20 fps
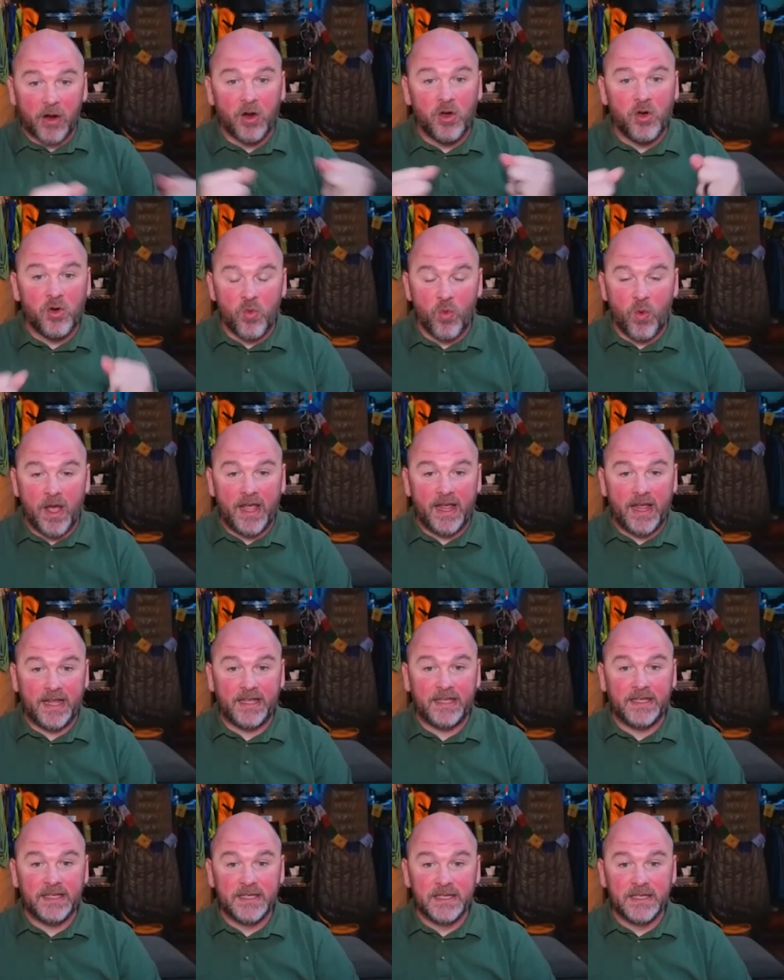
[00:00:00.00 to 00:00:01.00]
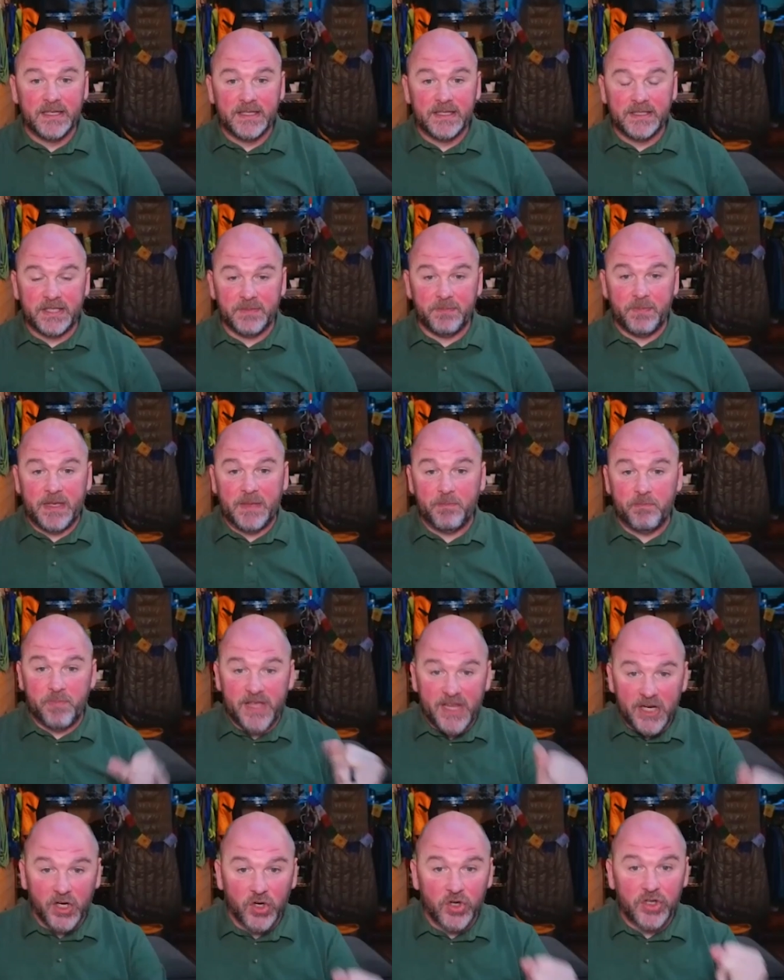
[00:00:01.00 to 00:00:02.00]
own way to be
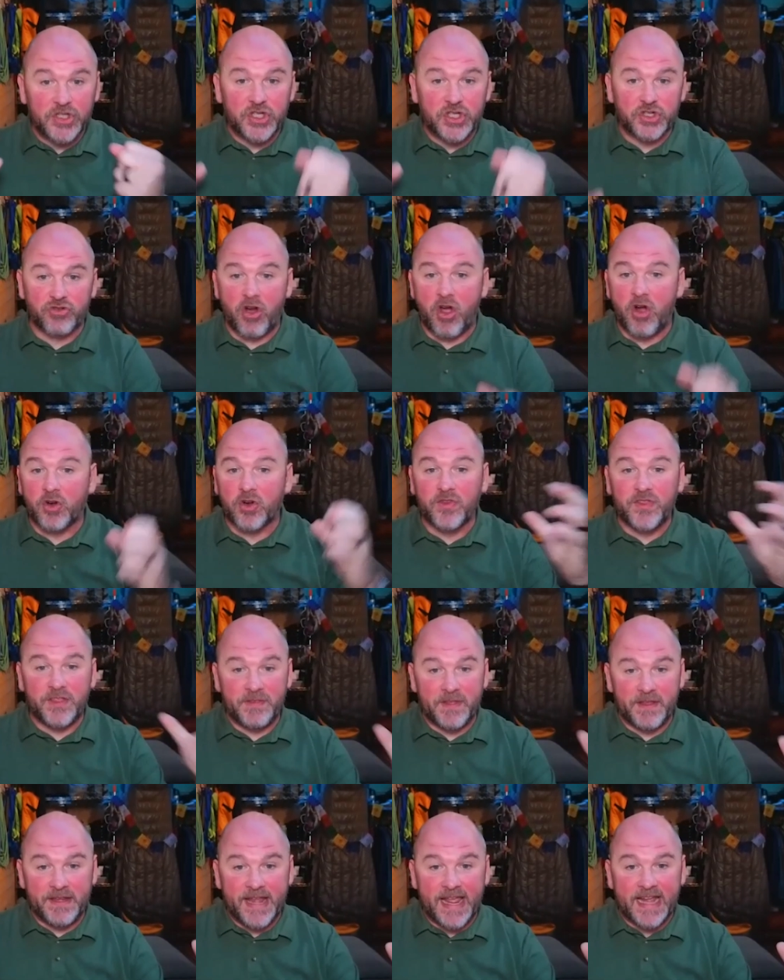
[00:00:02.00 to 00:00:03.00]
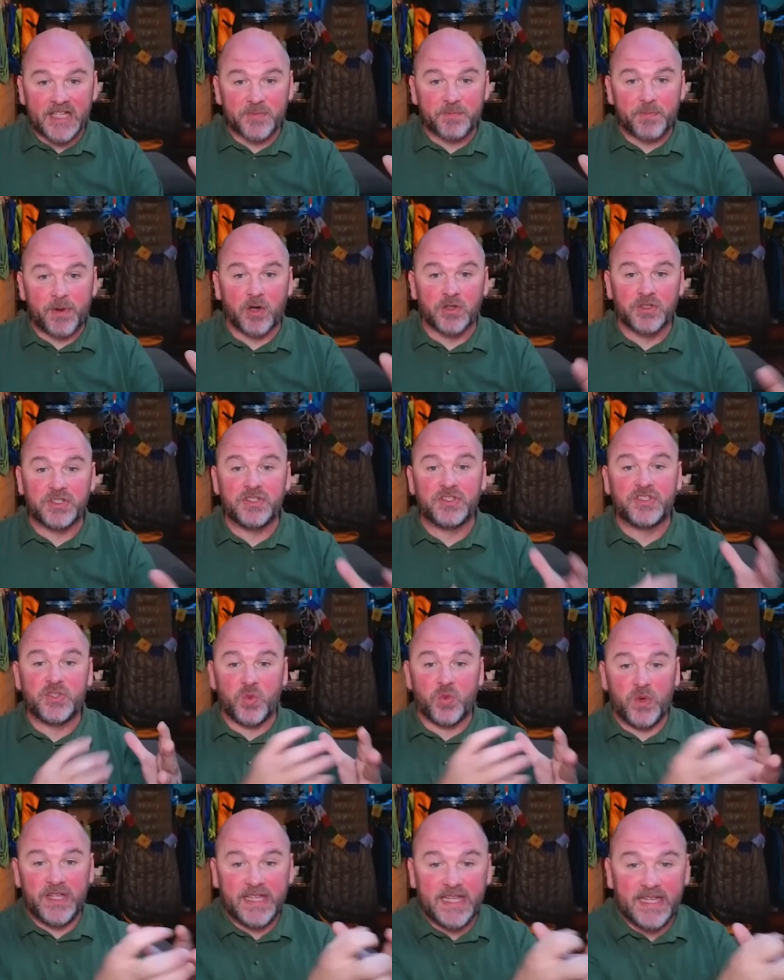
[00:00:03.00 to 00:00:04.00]
bigger and stronger than the next person so
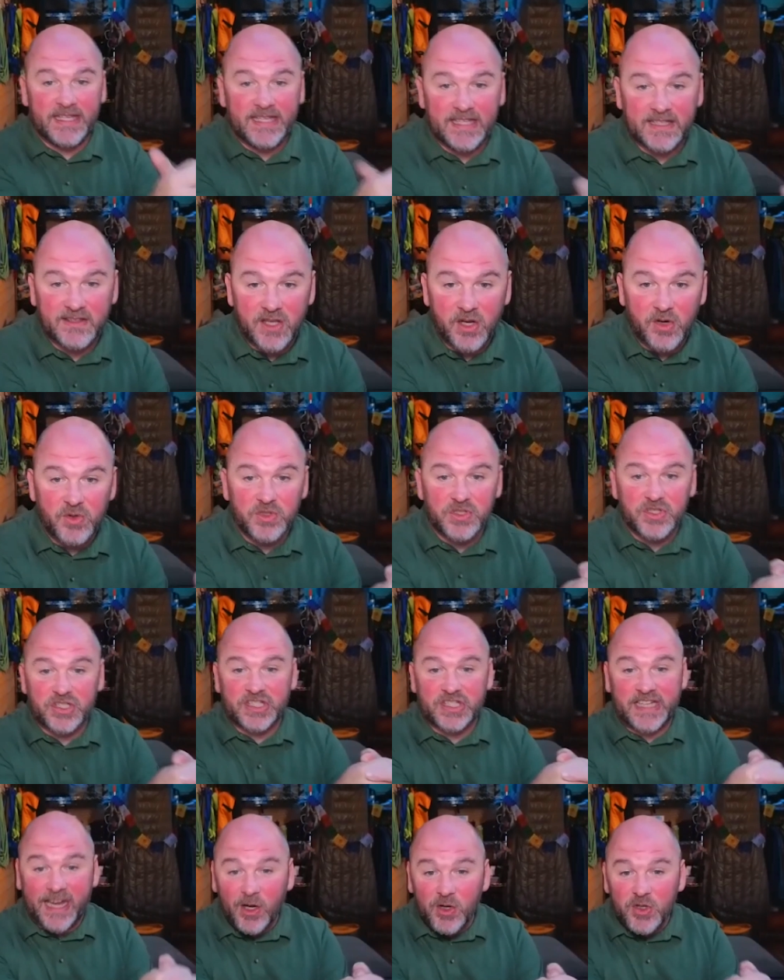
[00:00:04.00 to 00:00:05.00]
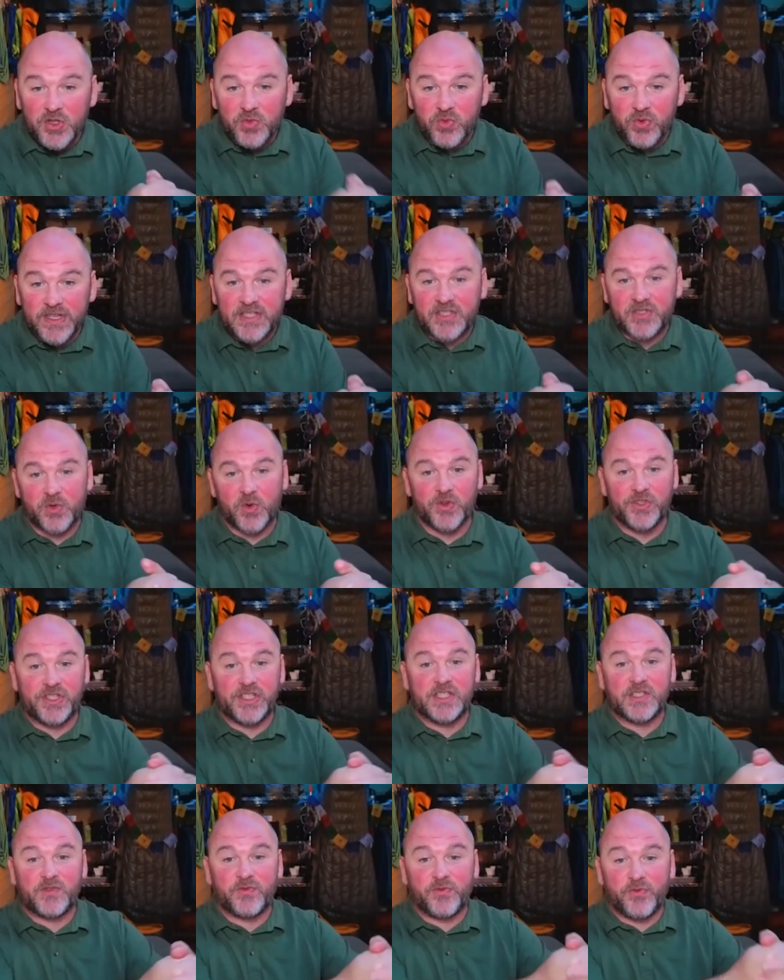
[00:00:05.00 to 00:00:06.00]
we can get those scarce
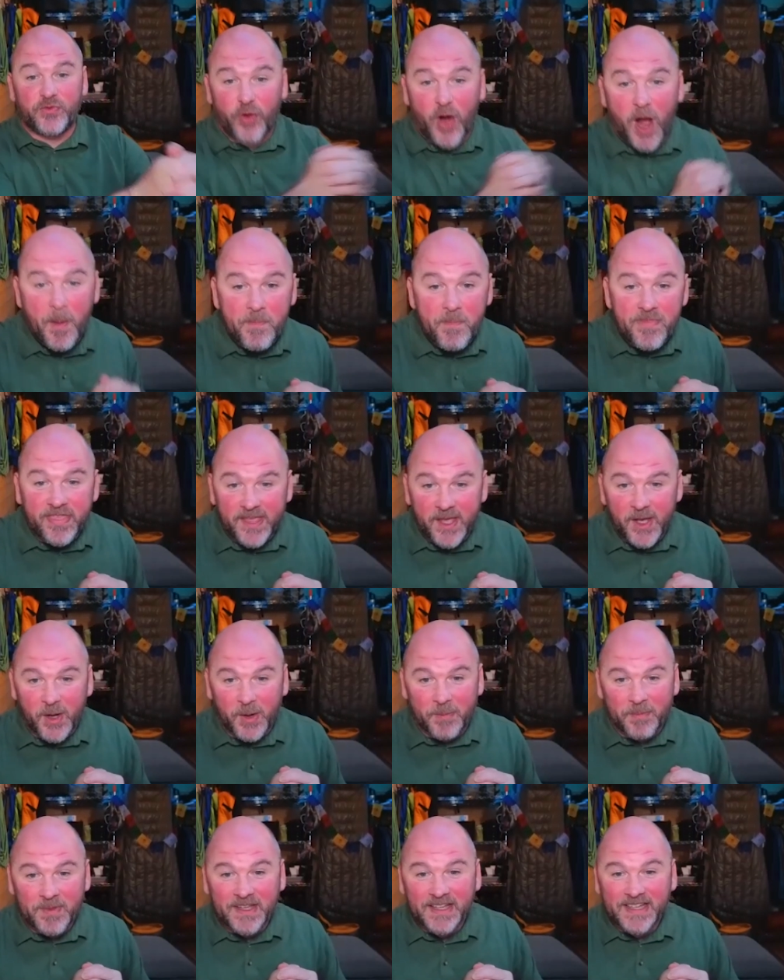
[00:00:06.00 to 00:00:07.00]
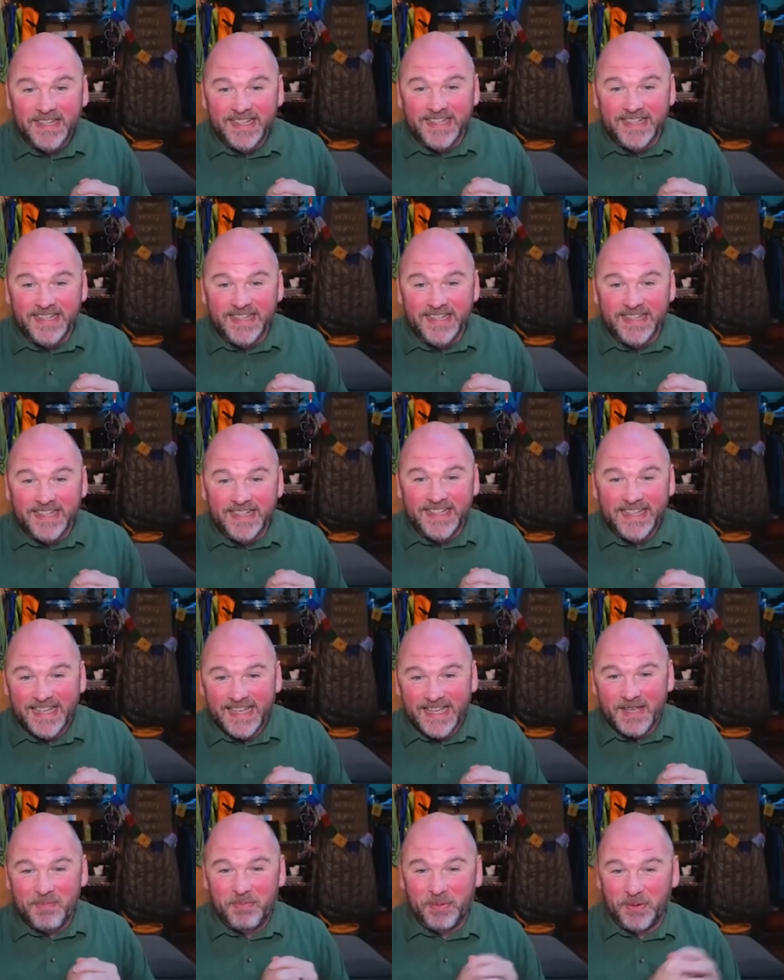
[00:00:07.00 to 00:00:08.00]
resources from them,
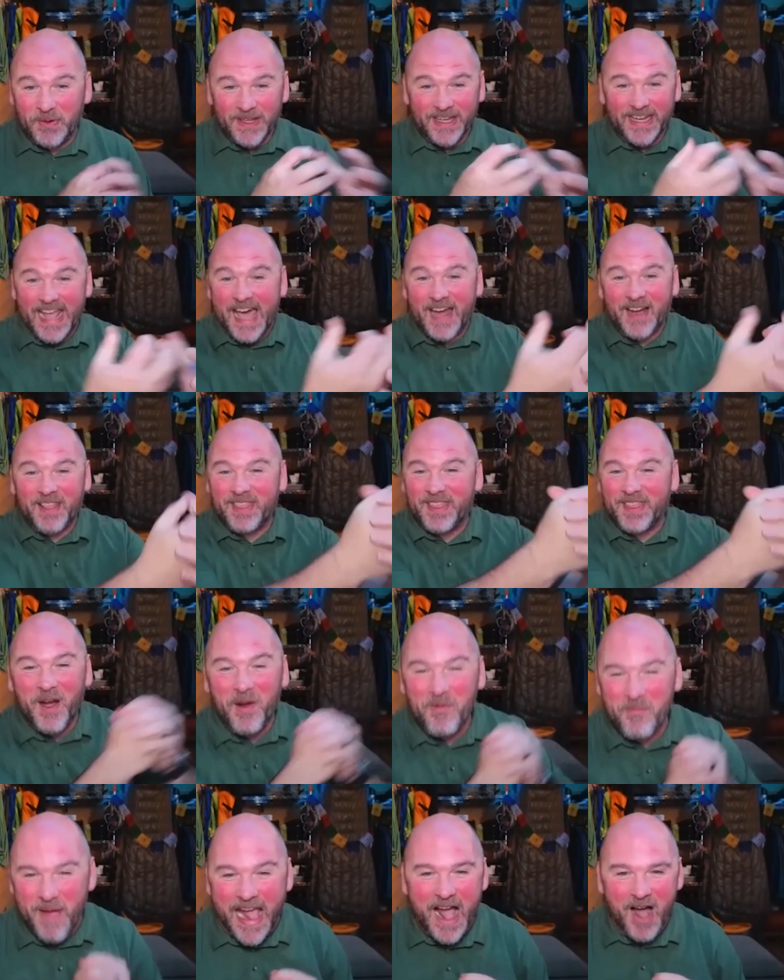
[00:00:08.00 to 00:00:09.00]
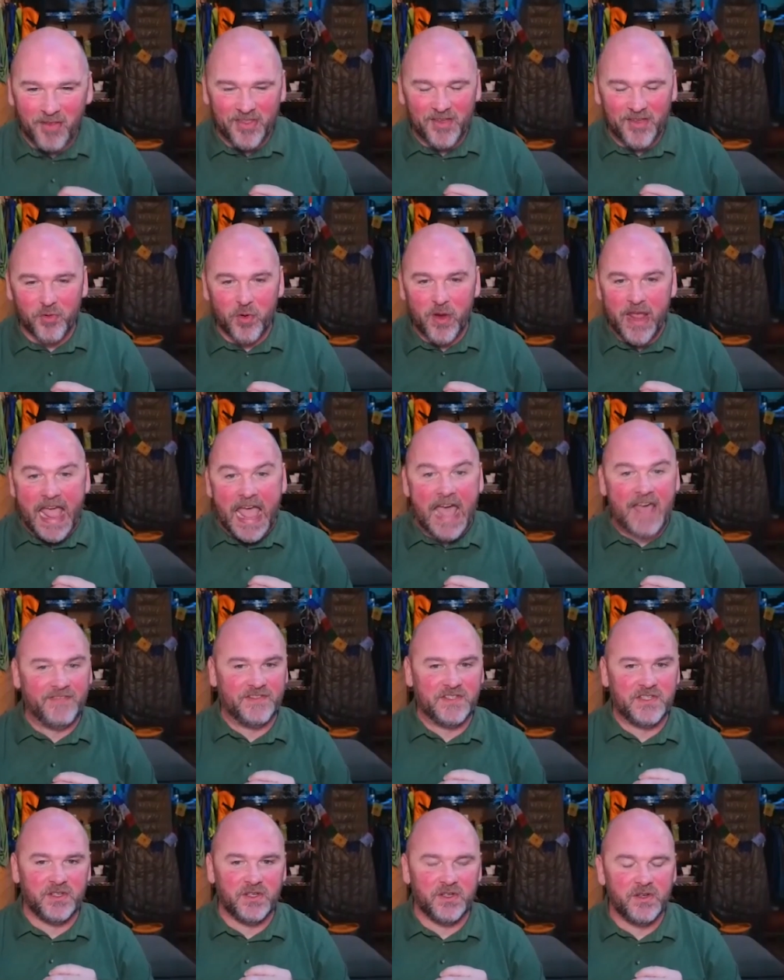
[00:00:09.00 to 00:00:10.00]
pull it out of their mouth if we have
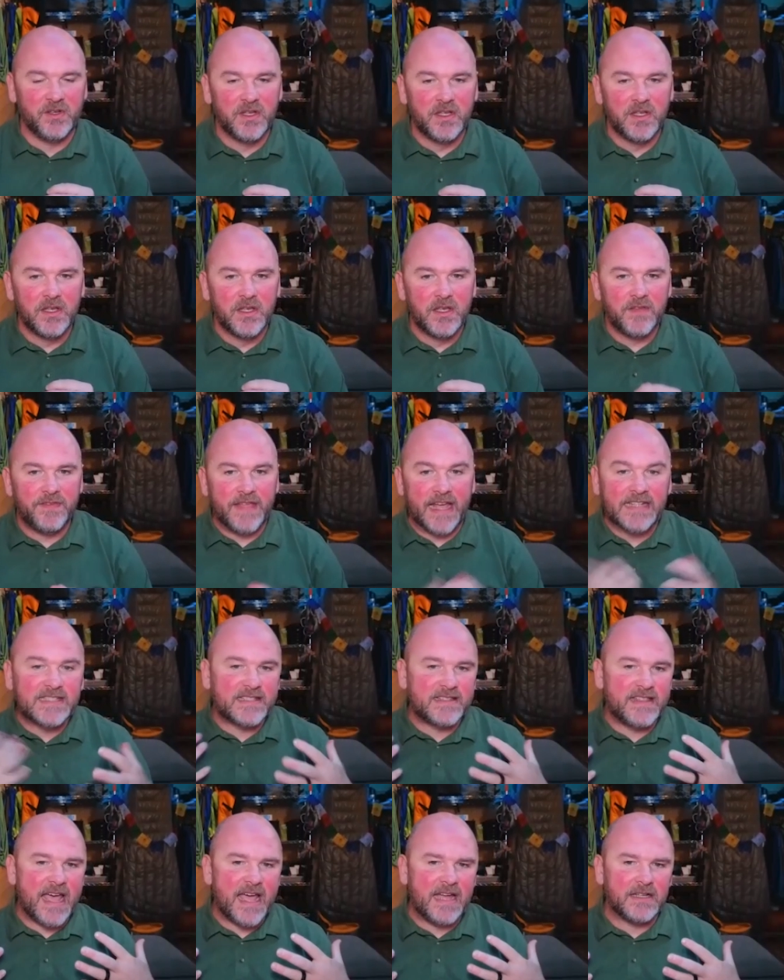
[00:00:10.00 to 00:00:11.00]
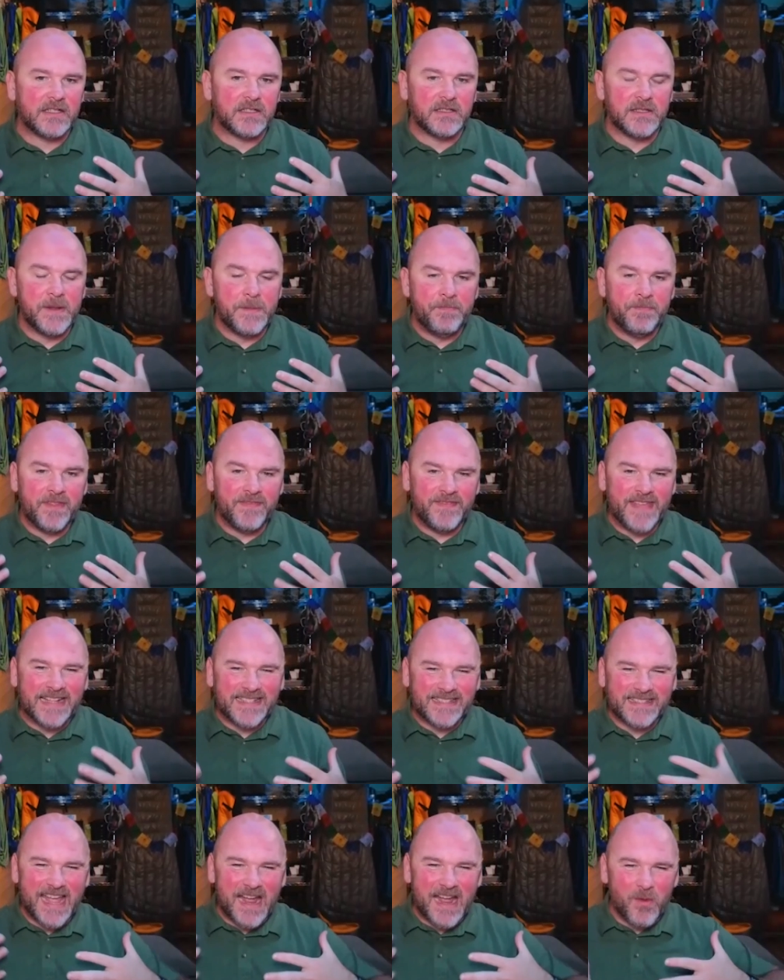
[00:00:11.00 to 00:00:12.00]
to. That's that that's
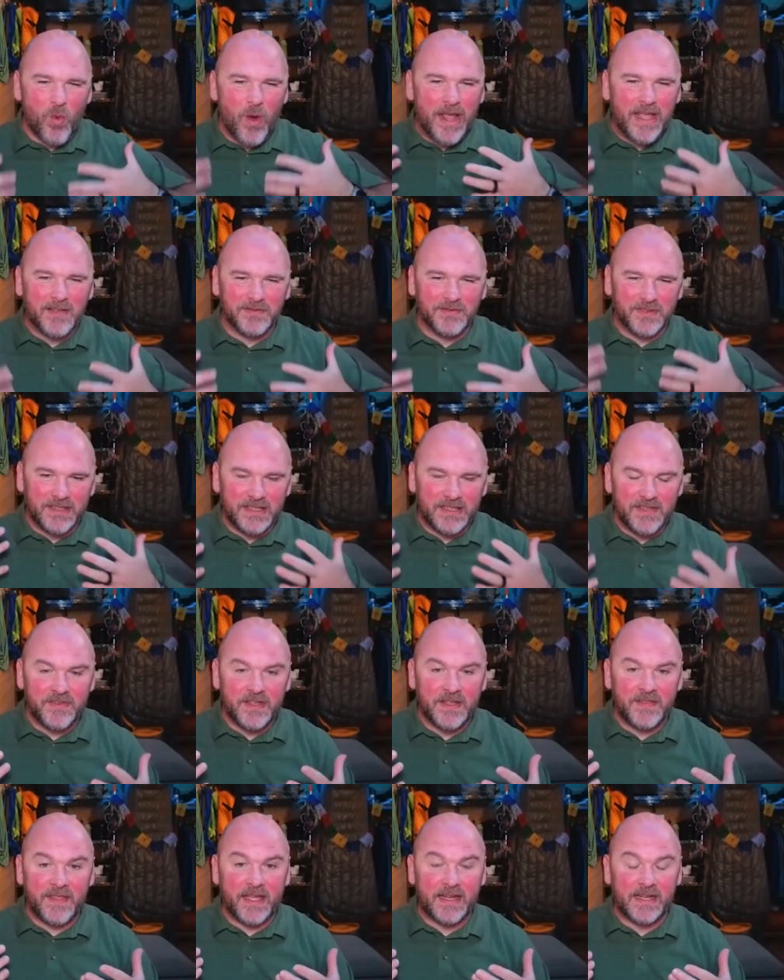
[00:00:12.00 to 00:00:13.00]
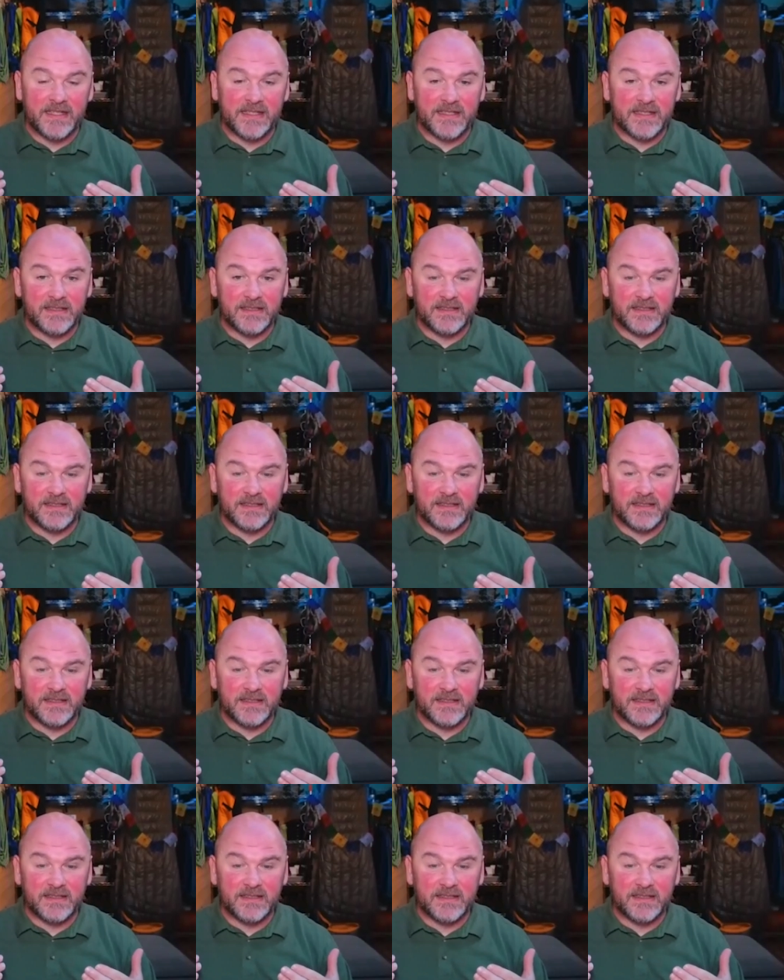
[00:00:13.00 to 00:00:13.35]
that way of living that is